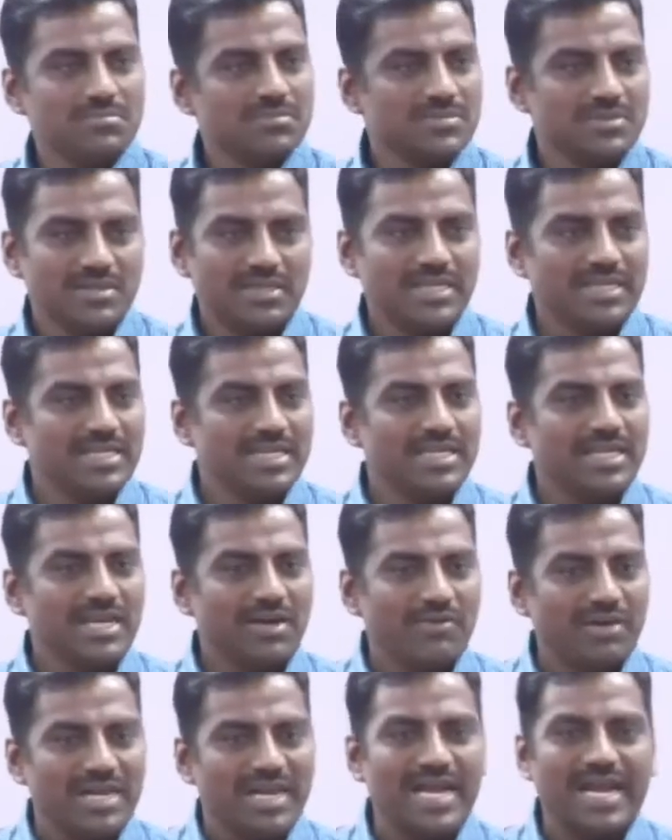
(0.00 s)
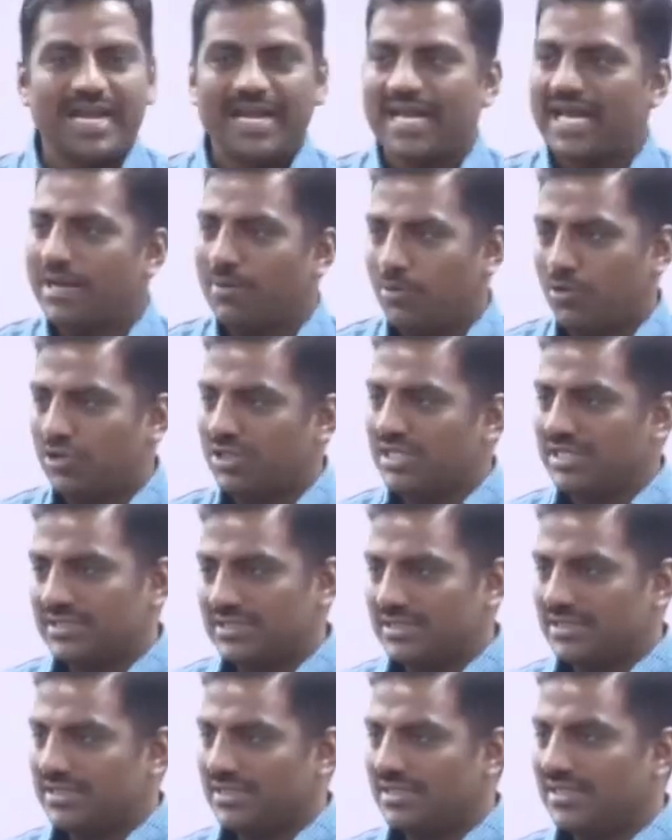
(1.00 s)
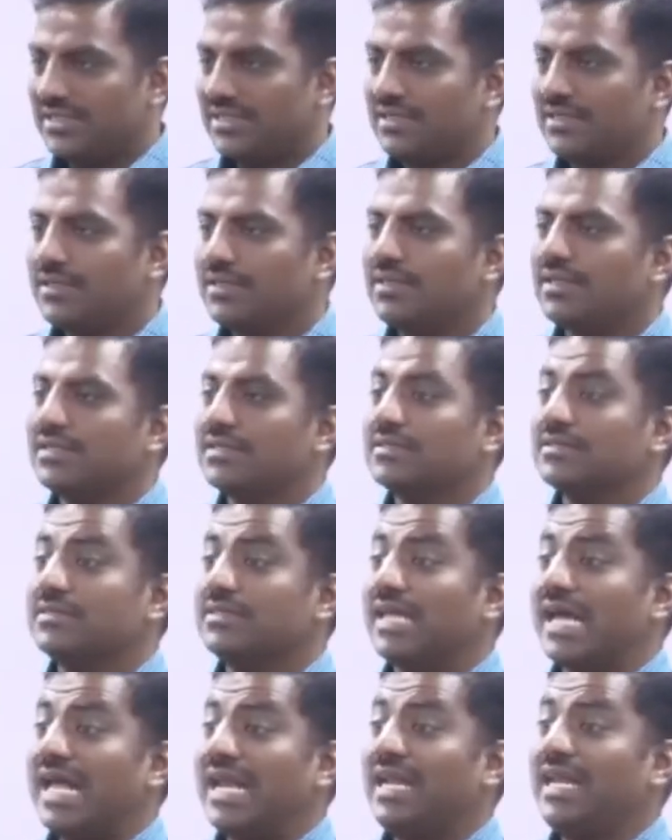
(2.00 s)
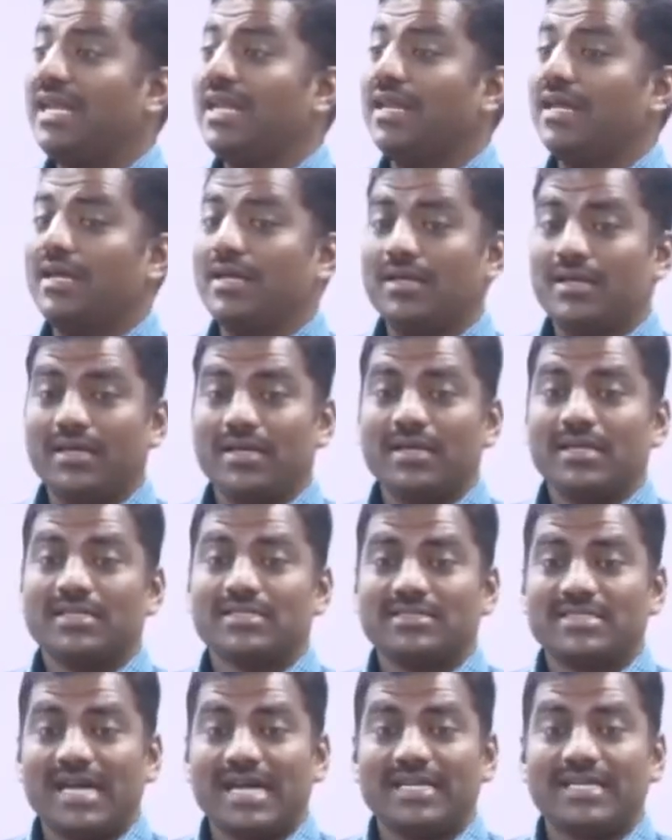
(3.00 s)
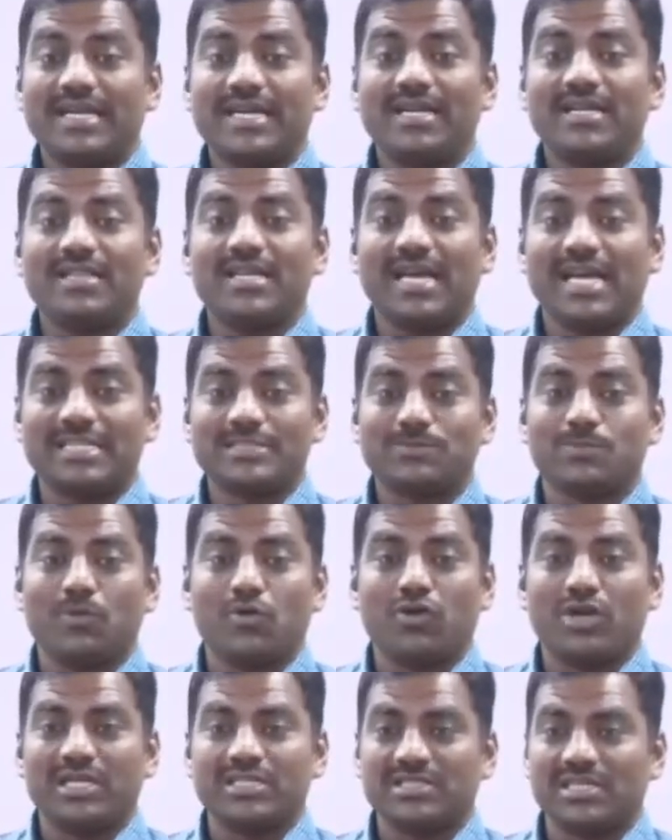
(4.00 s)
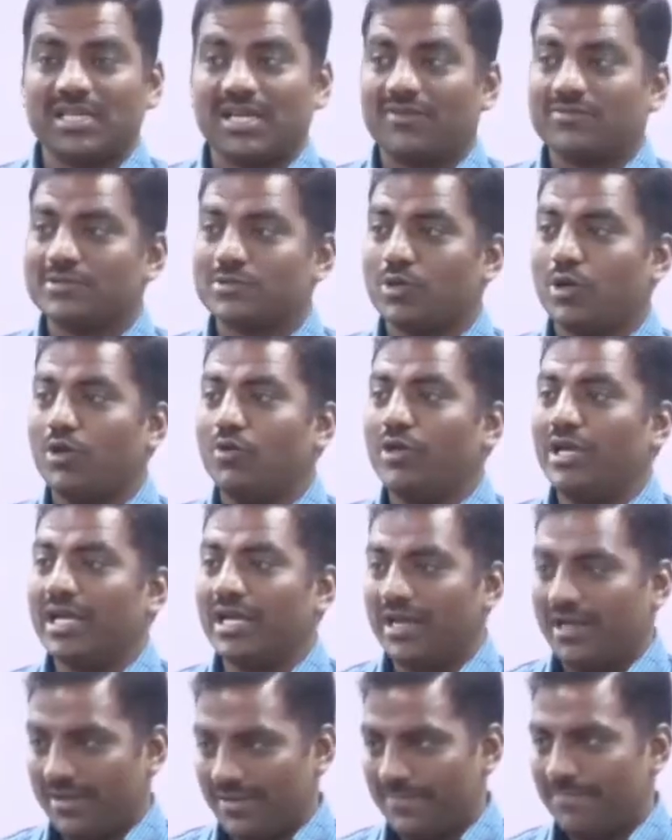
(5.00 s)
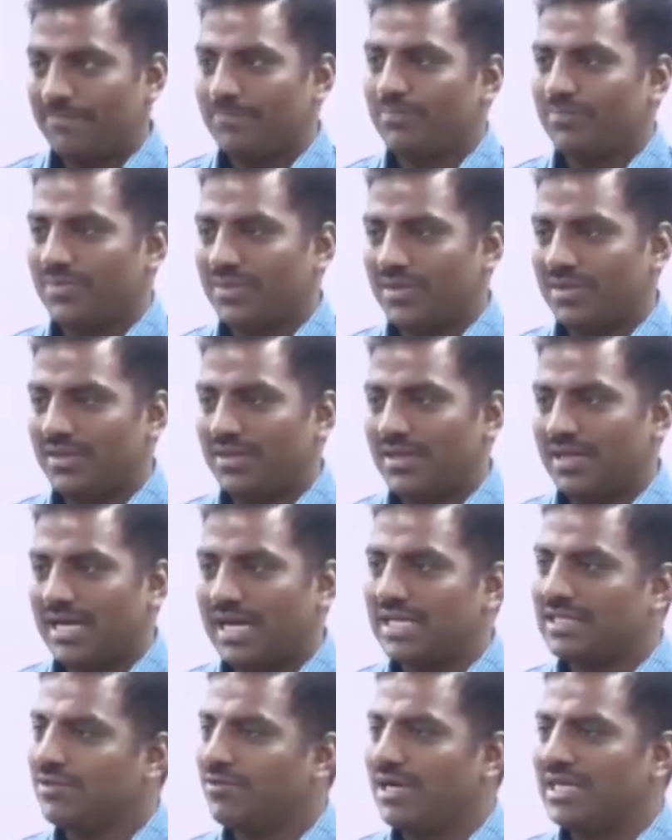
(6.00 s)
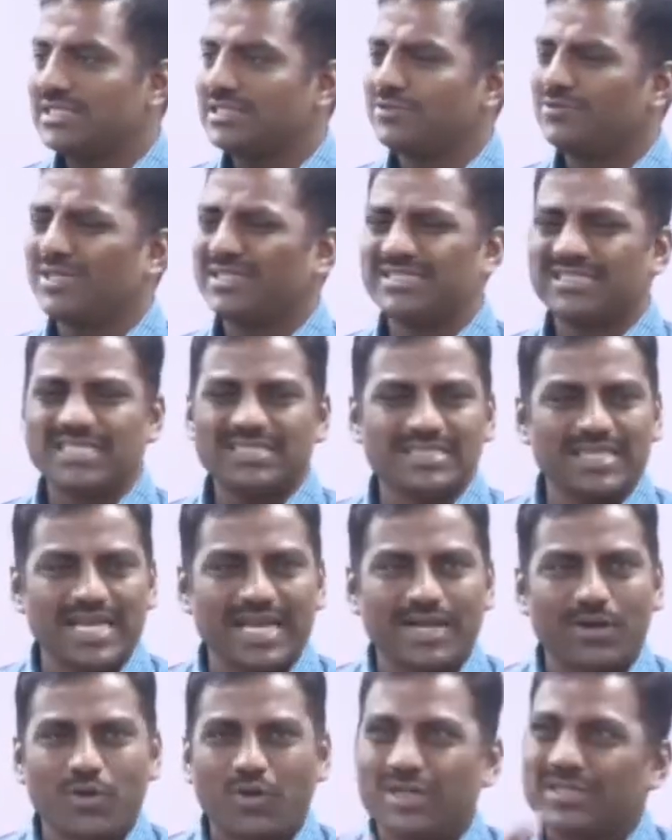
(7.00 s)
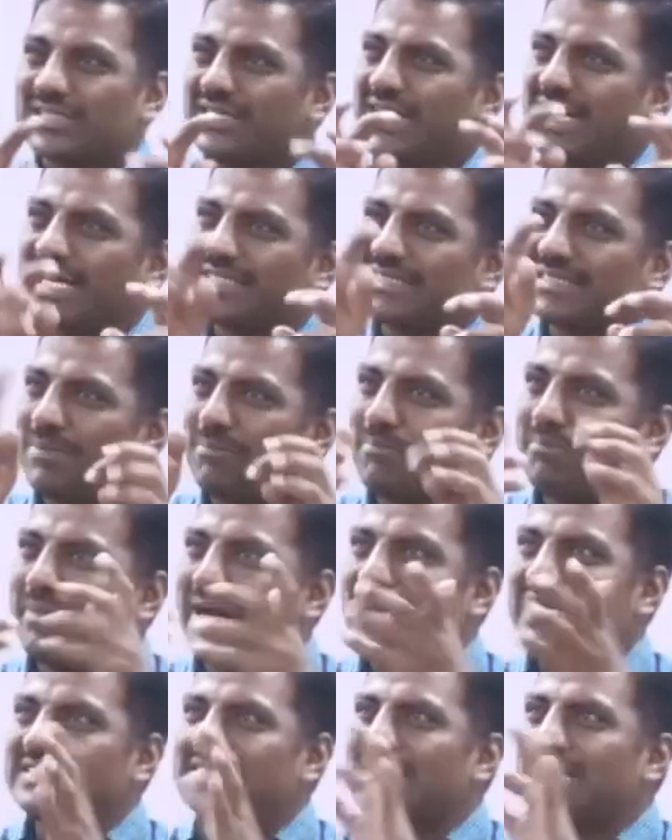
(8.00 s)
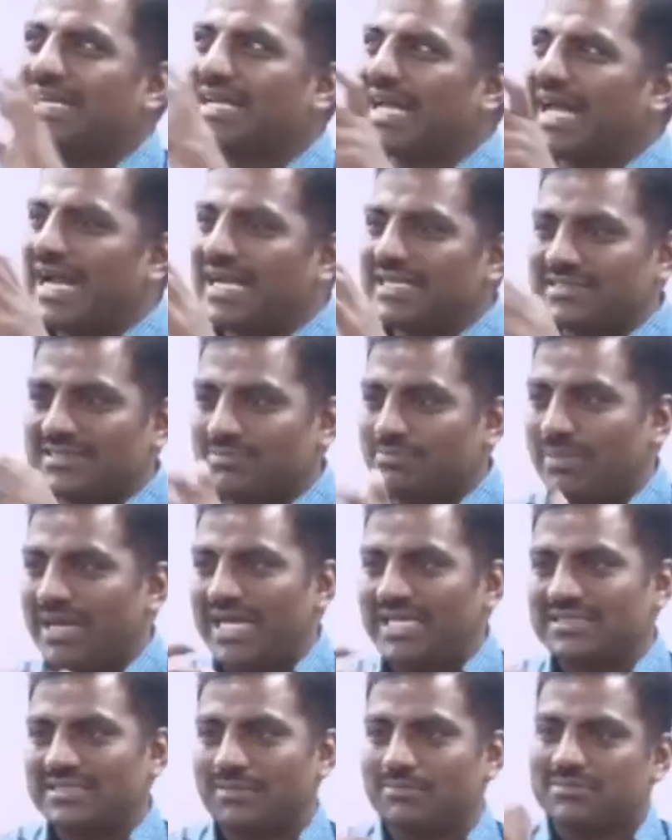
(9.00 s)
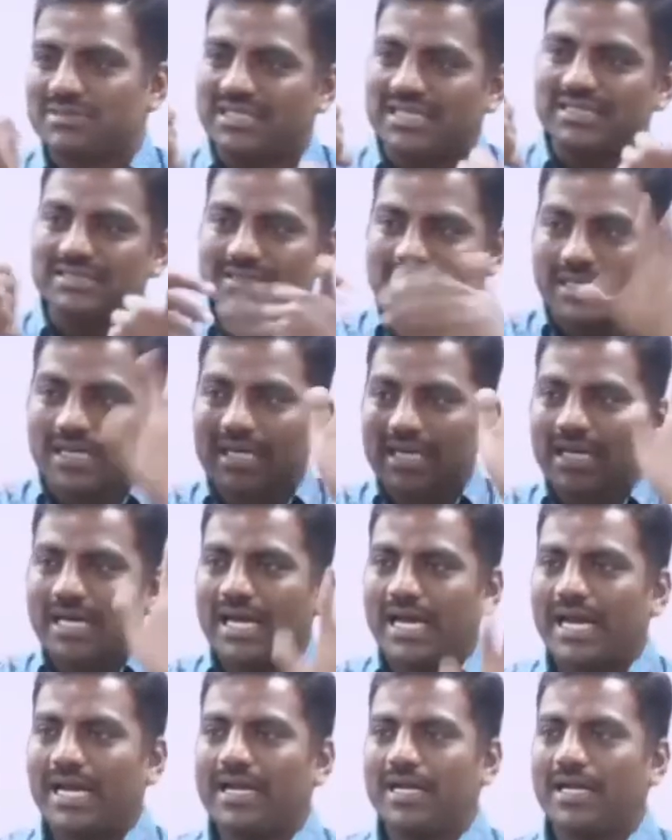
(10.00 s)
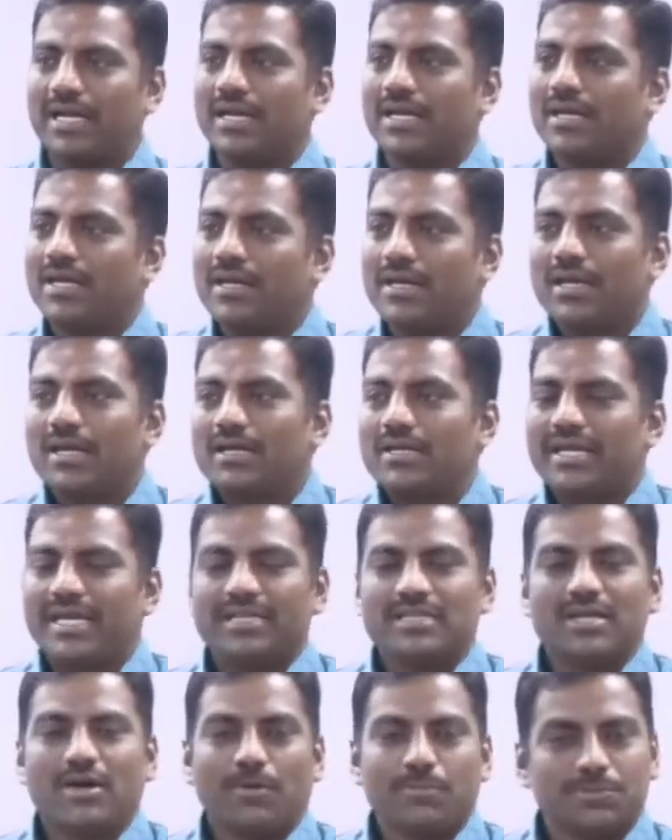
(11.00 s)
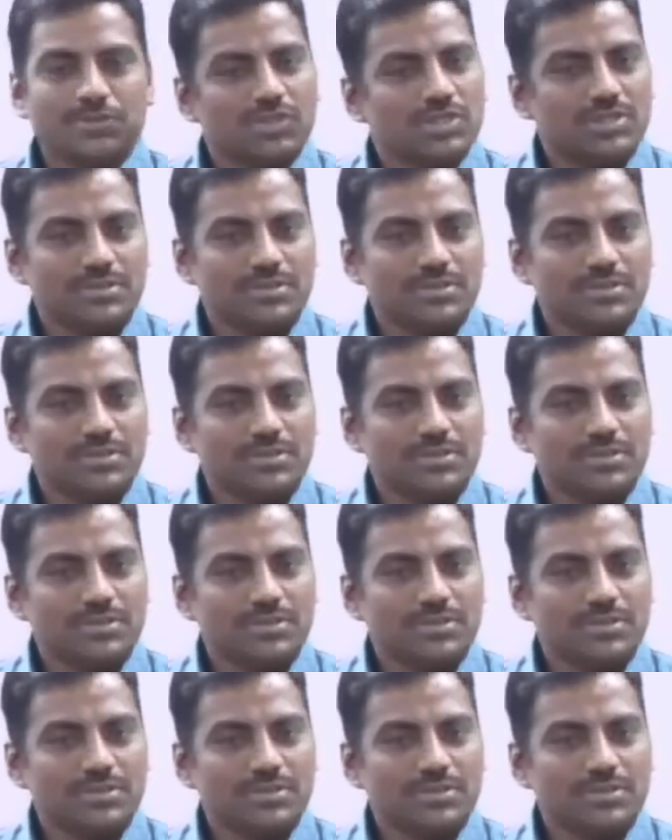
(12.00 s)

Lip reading: They didn't have any idea about this. Then started the exploration of solving. Otherwise, it was just like, oh, okay, some bats are cats, make some sense, and tick the option.